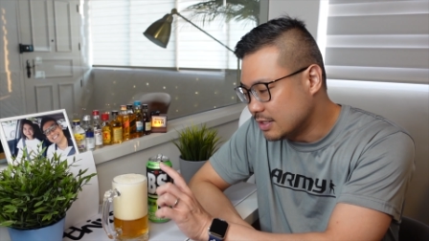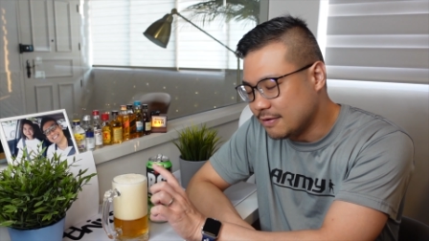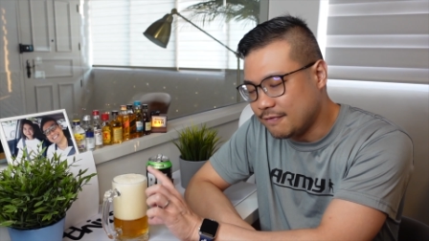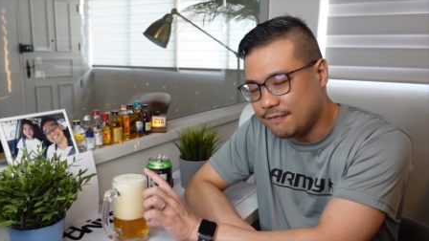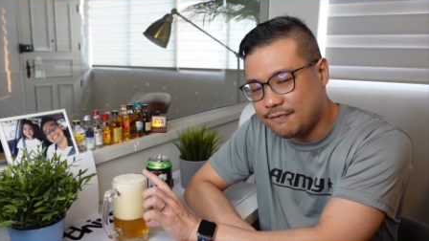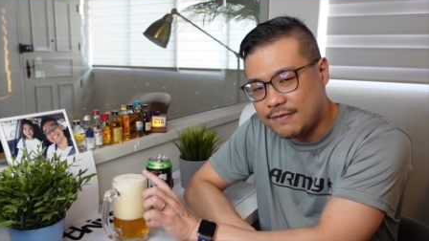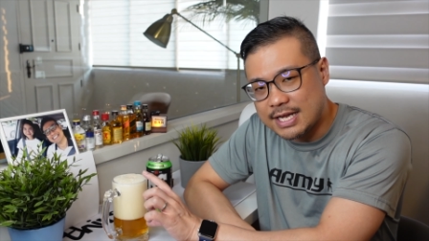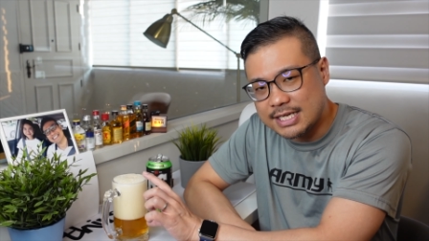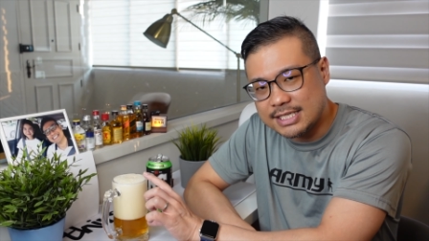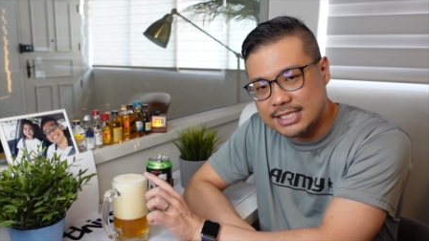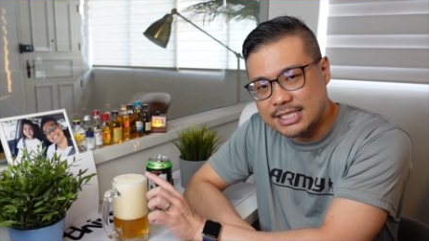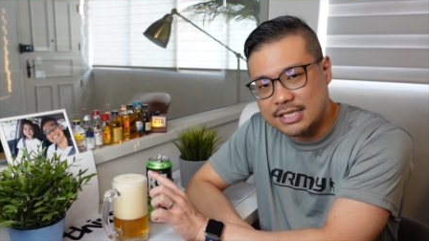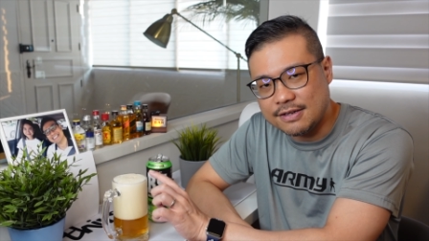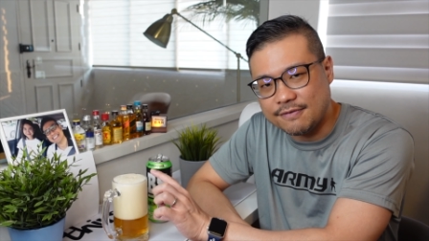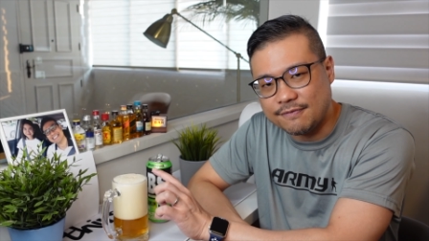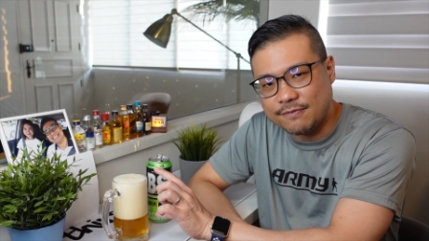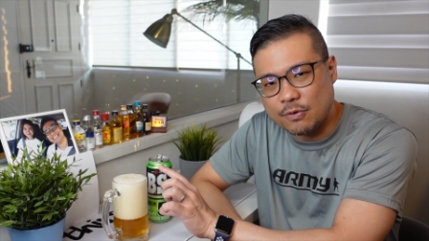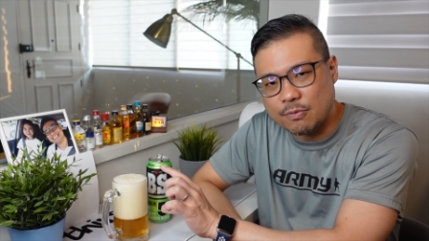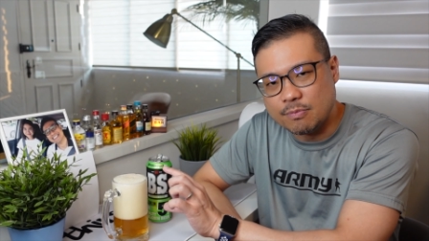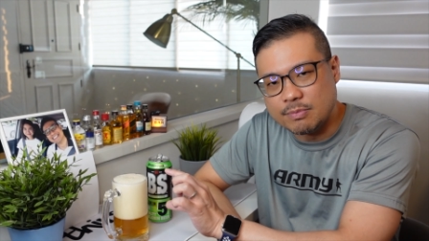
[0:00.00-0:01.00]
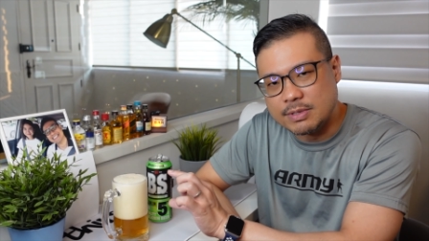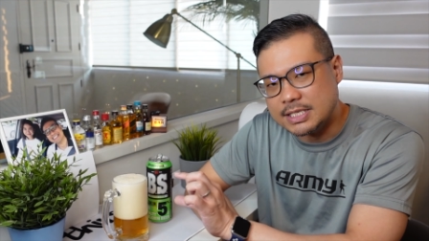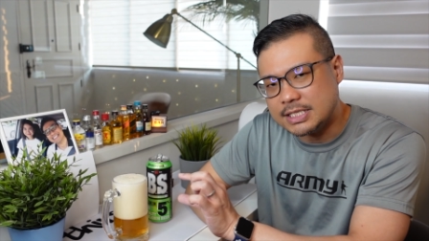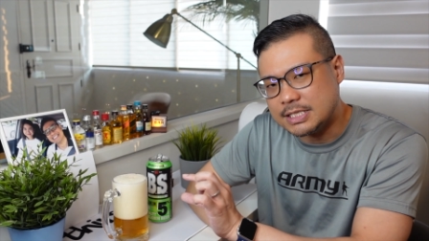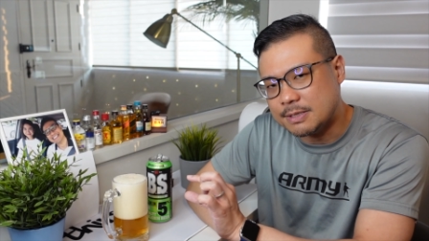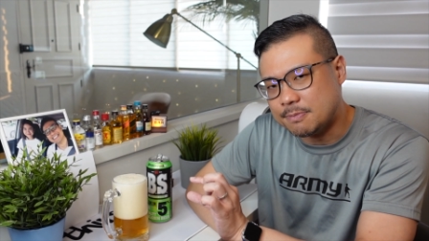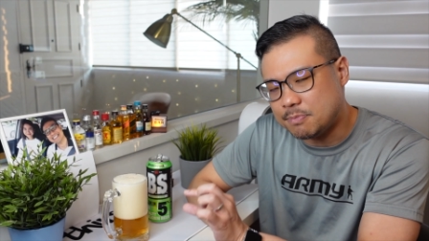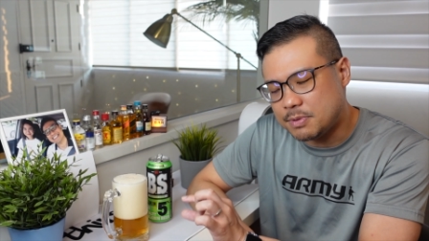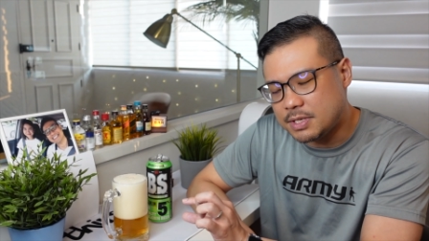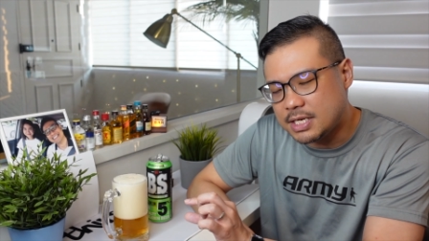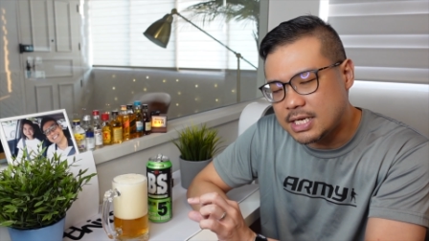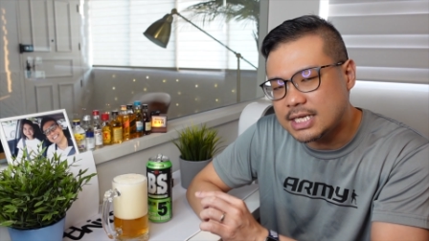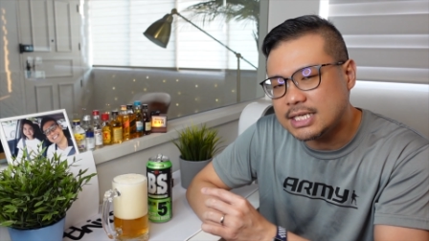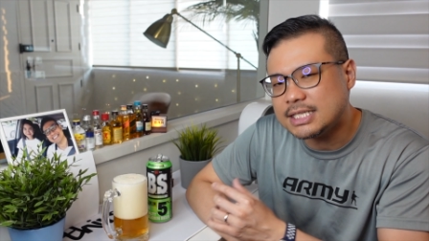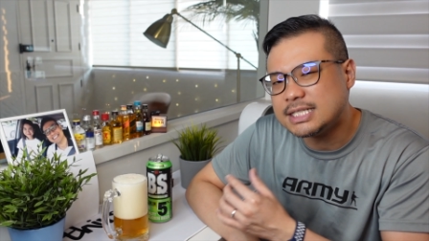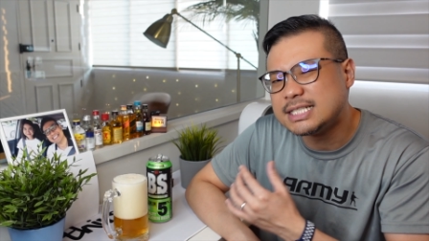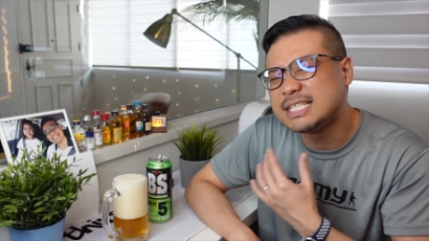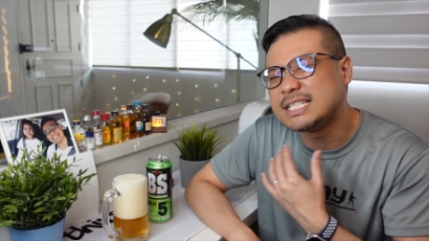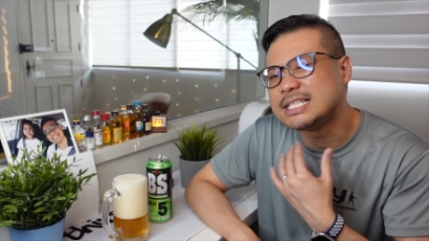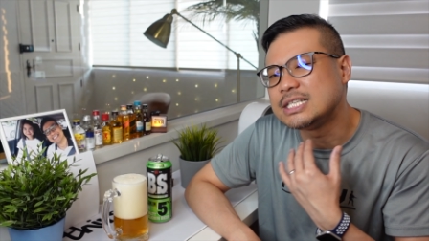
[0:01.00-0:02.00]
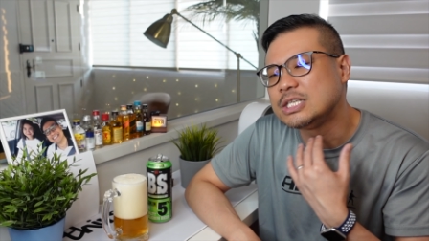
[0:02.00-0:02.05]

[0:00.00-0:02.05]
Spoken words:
The faster the foam disappears,